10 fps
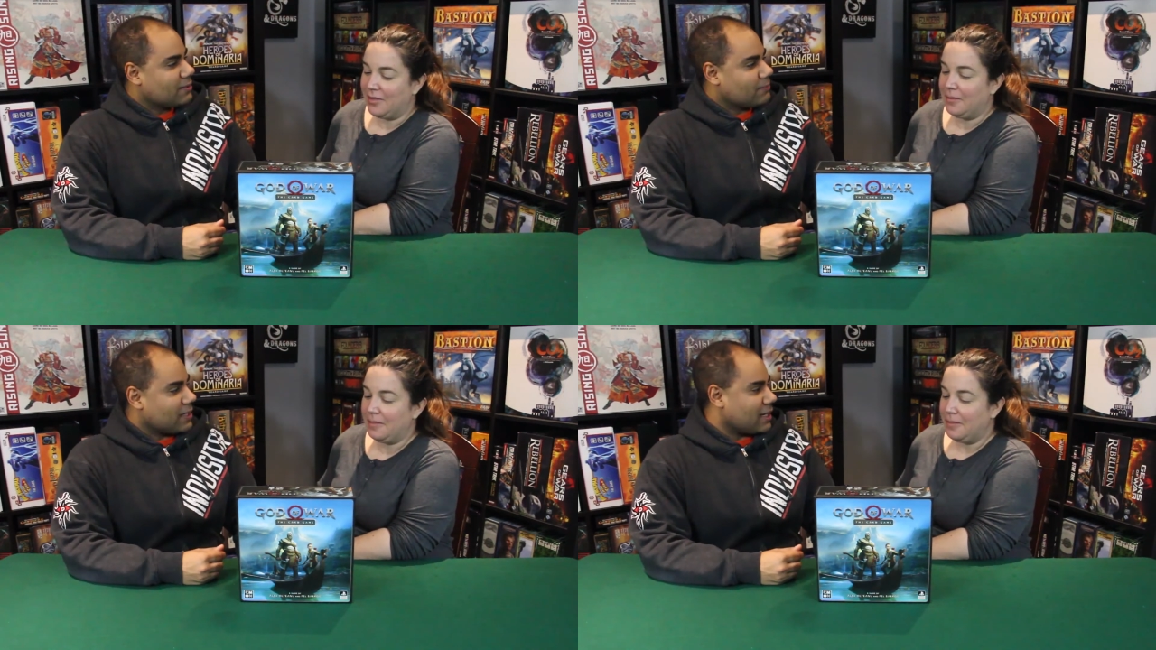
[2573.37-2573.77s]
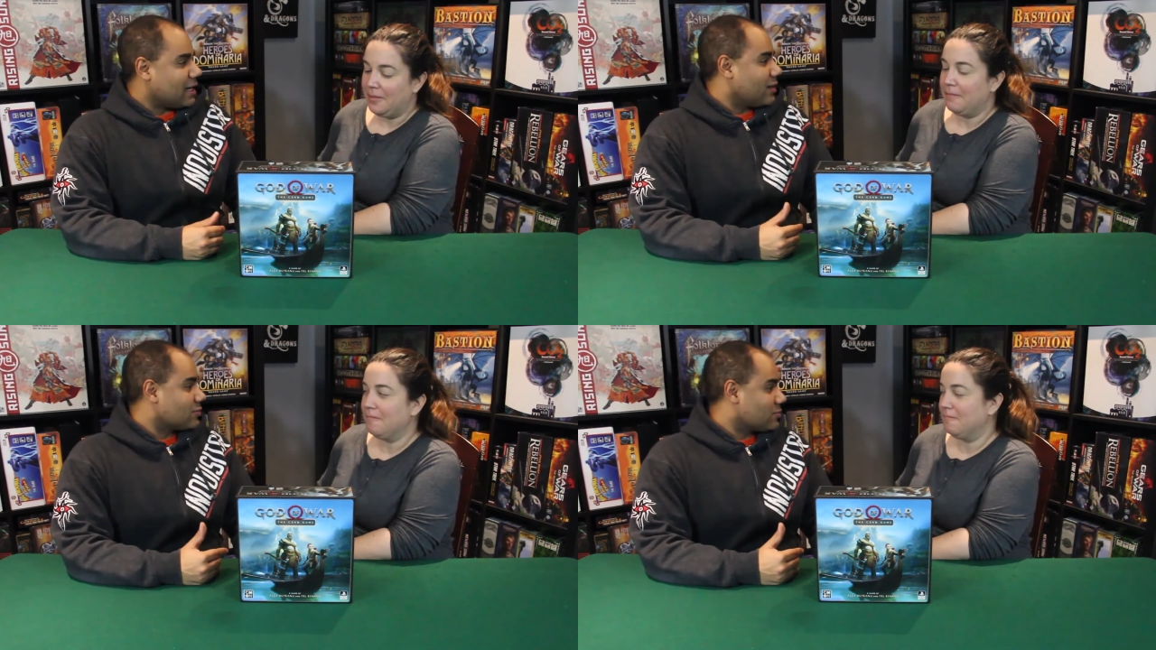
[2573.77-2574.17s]
Speaker 1: But
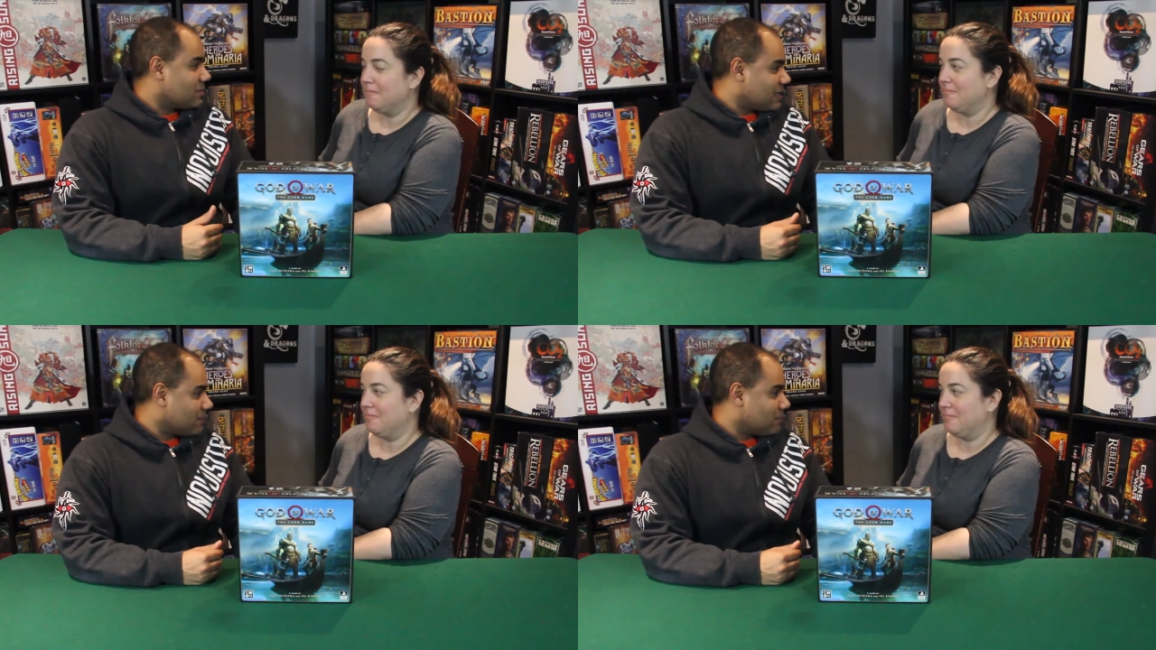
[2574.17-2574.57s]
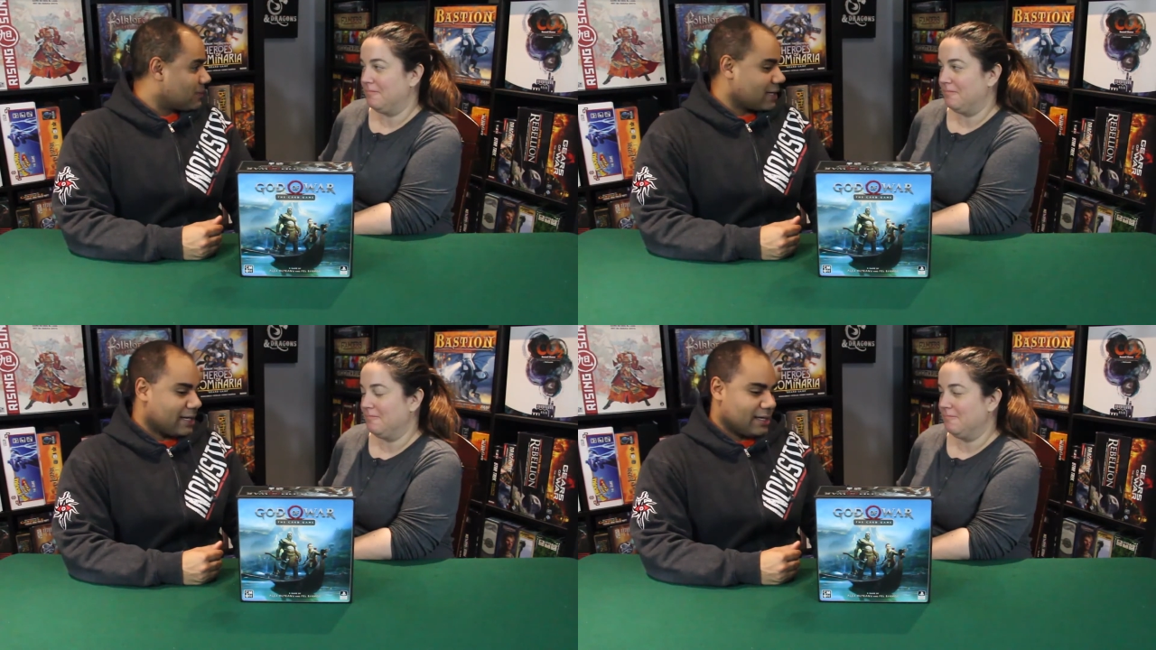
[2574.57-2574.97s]
I also didn't
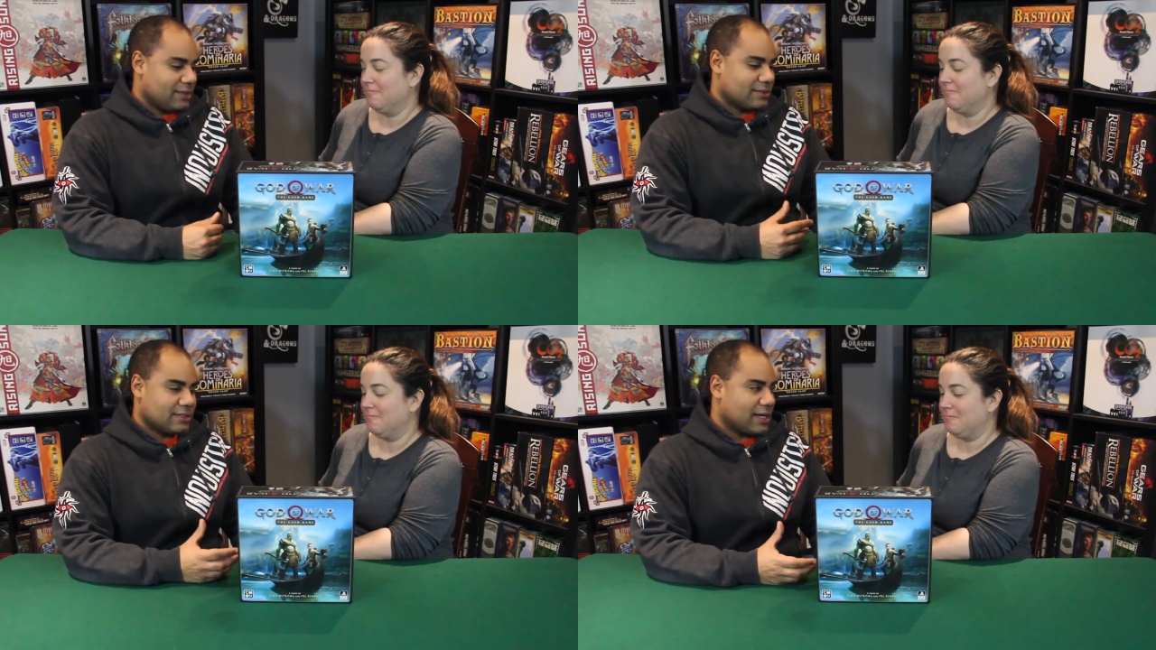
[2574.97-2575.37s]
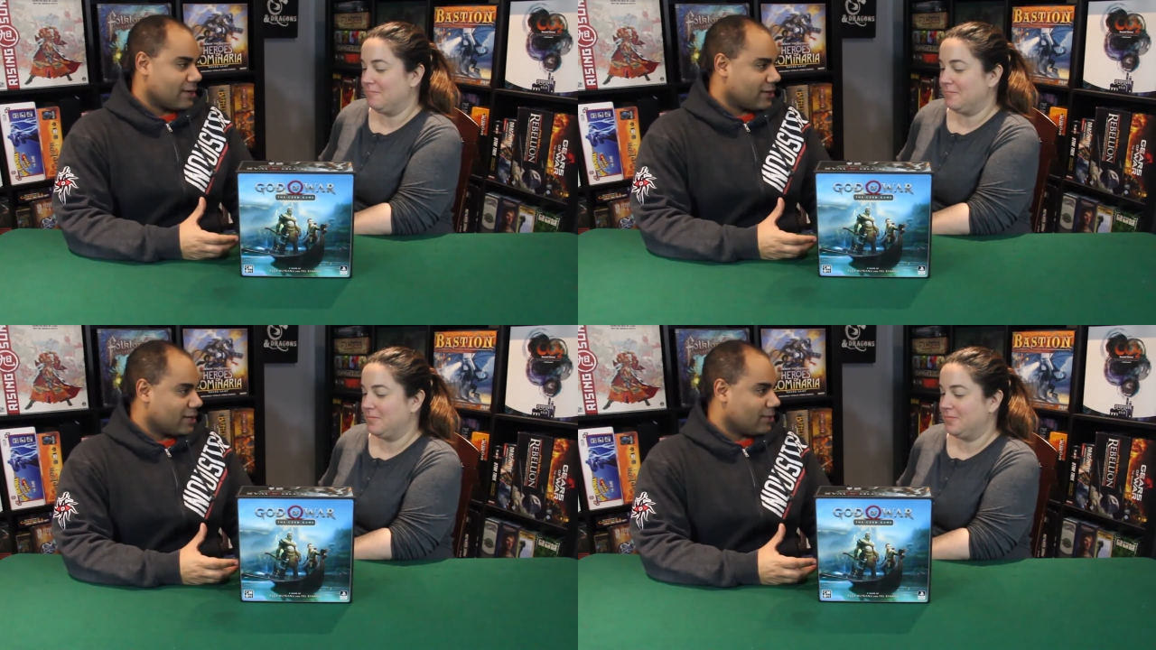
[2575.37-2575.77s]
play the
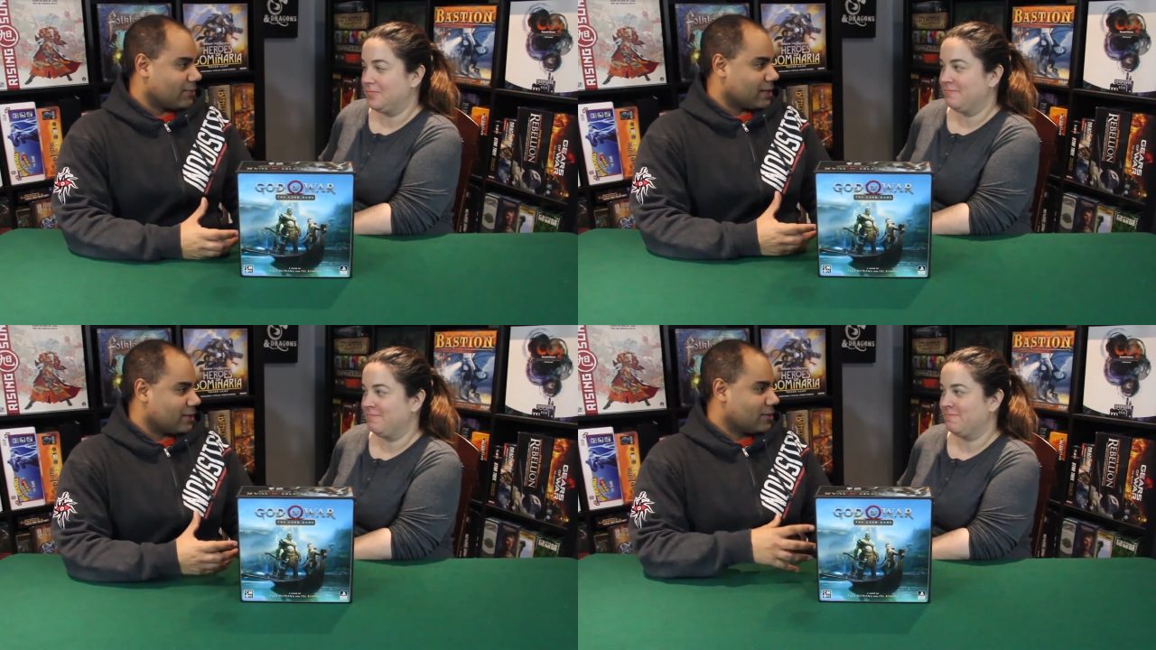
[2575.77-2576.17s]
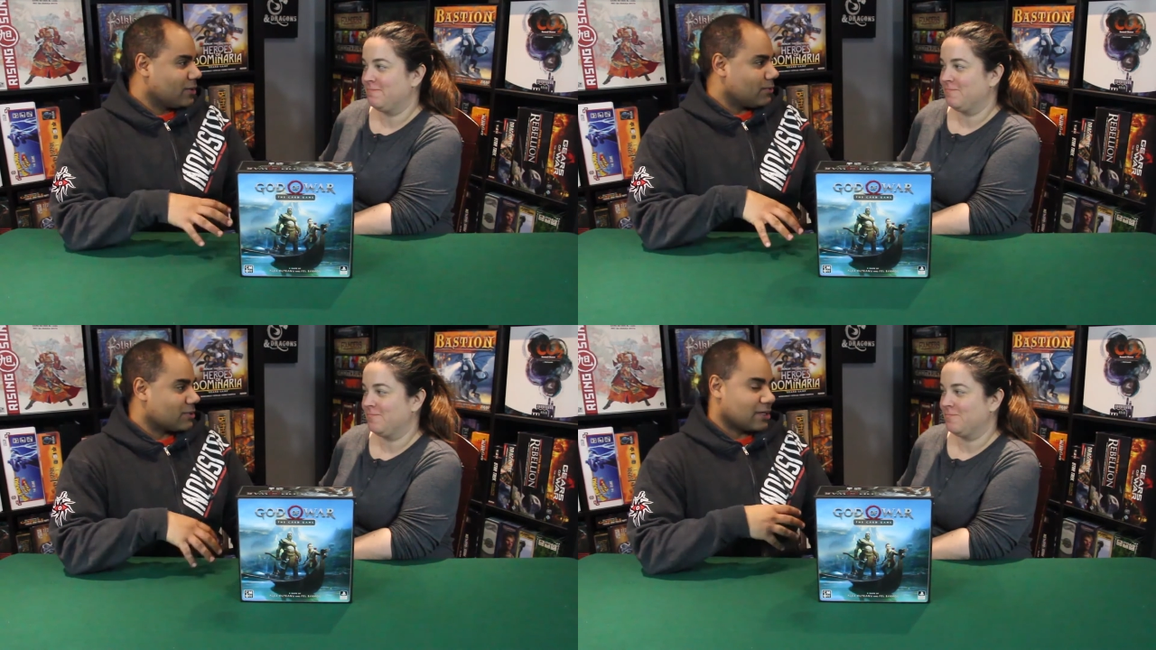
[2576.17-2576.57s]
scenario where
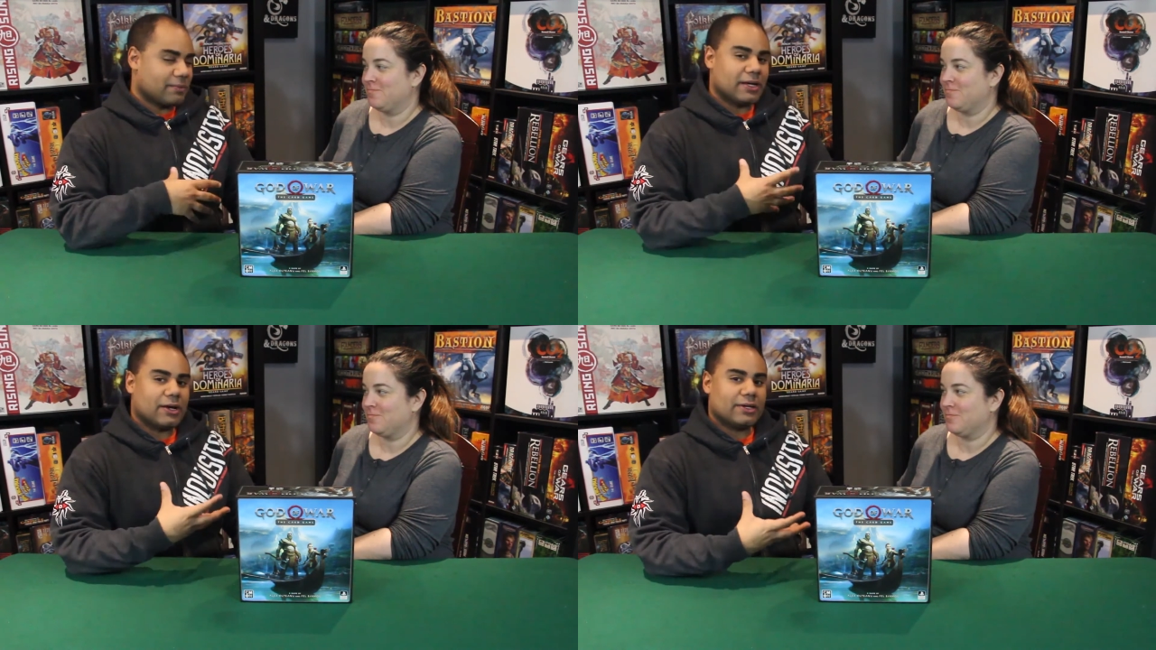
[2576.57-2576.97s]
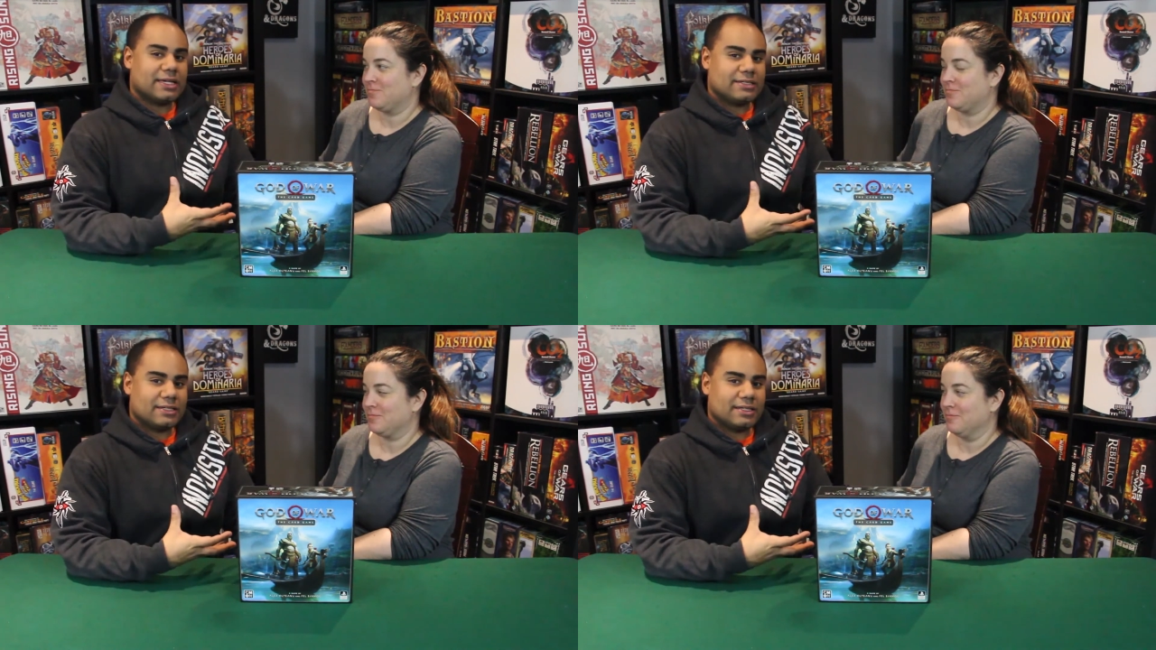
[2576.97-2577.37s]
we're talking about how
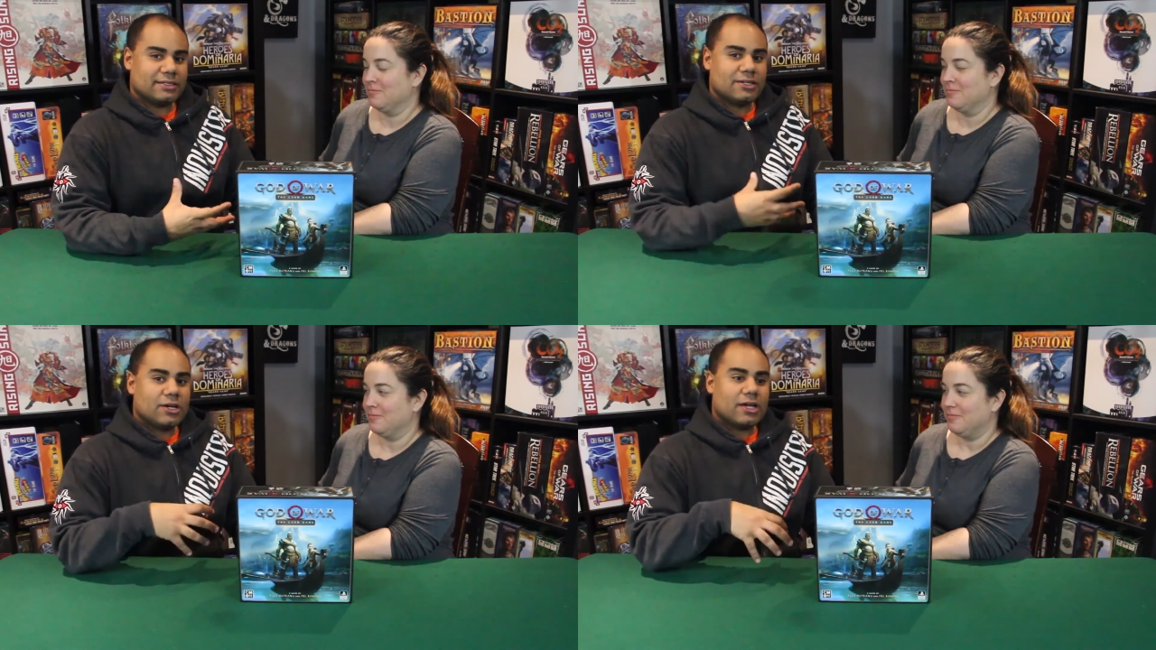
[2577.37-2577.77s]
easy it is